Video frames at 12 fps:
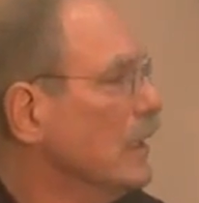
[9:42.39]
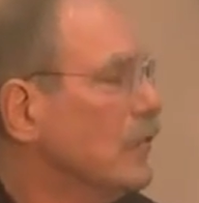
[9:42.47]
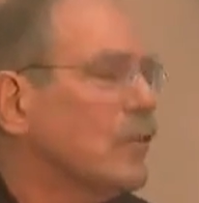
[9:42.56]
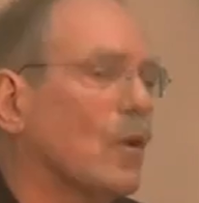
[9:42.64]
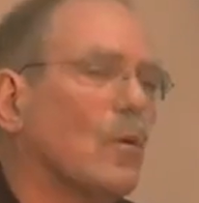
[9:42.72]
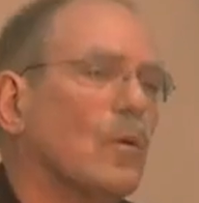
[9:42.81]

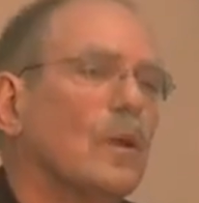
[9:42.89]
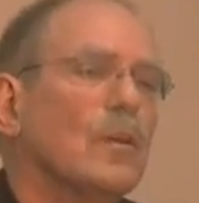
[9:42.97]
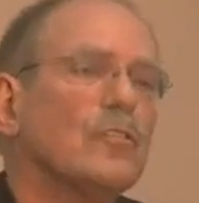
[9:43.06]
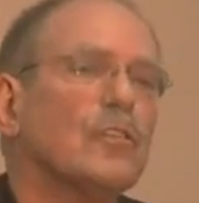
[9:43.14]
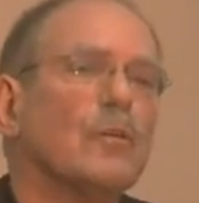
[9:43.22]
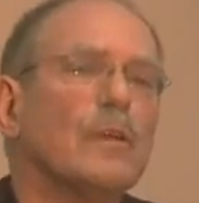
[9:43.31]
So,
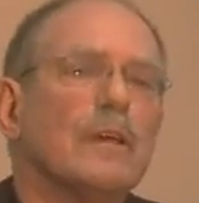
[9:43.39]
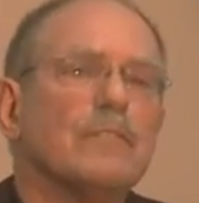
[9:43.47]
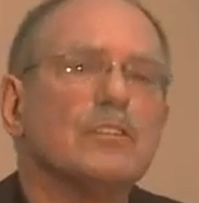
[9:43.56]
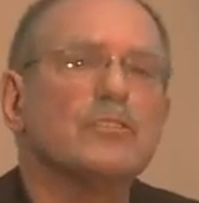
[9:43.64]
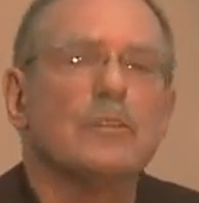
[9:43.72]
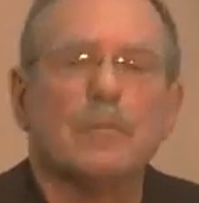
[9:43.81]
so you
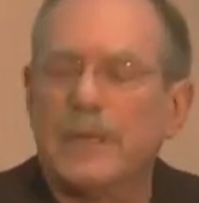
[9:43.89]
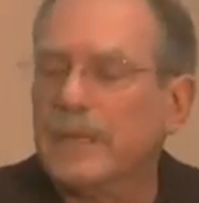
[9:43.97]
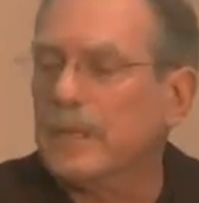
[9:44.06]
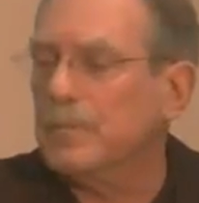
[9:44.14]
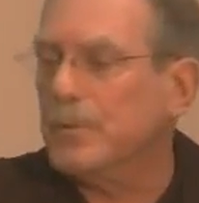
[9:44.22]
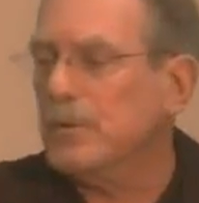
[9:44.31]
have
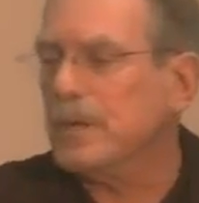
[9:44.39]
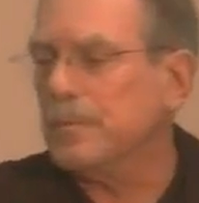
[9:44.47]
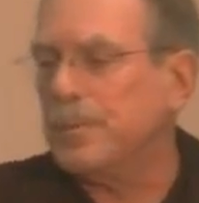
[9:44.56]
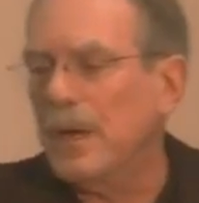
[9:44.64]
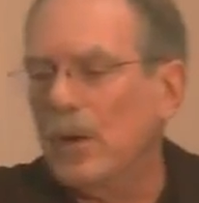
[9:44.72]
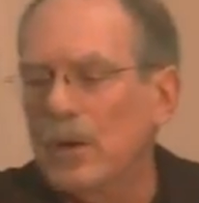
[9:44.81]
distributed
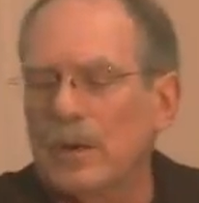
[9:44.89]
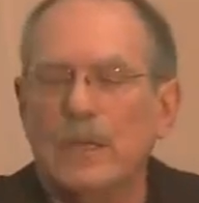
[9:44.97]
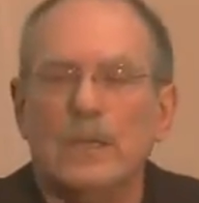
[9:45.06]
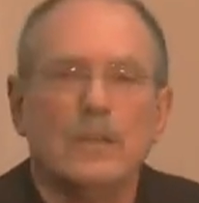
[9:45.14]
computing power.